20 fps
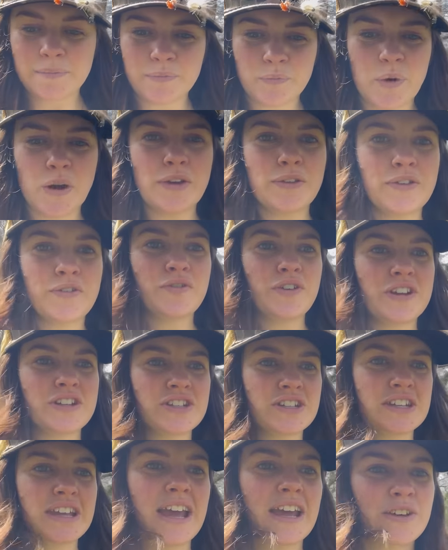while the fish is
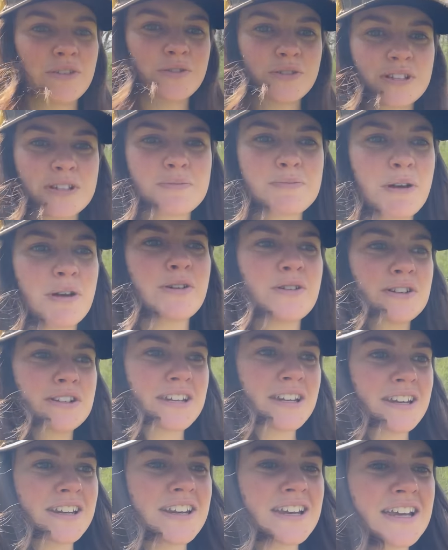getting all smoked
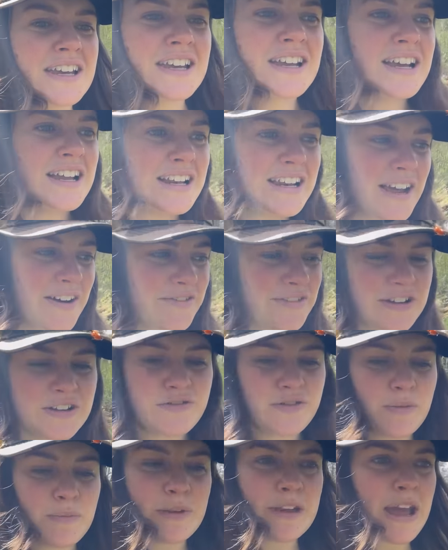and lovely
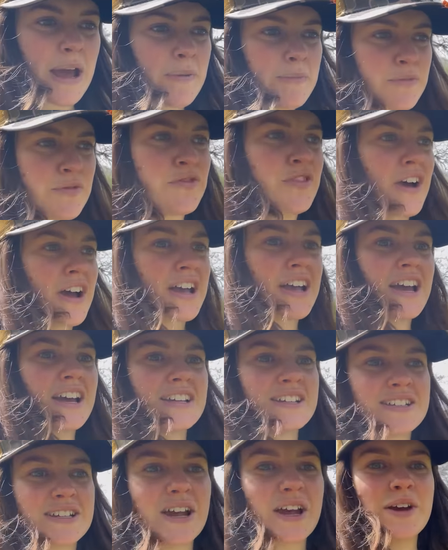from the campfire,
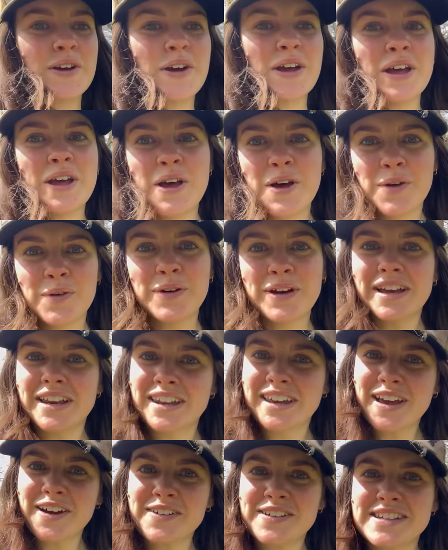so we're gonna
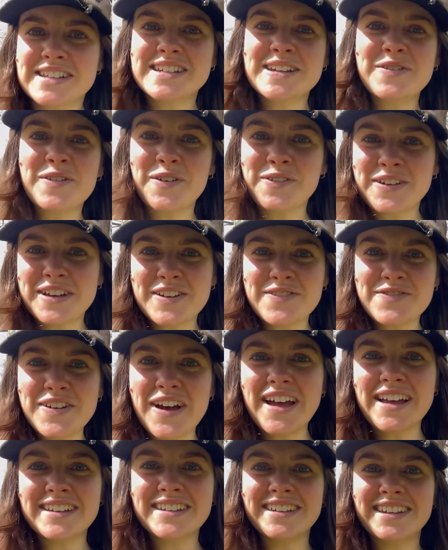go and see what we can
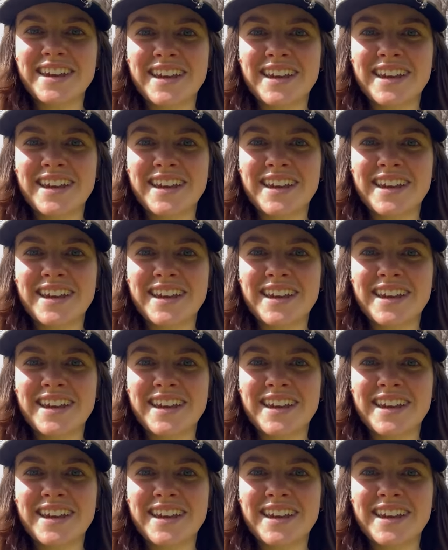find.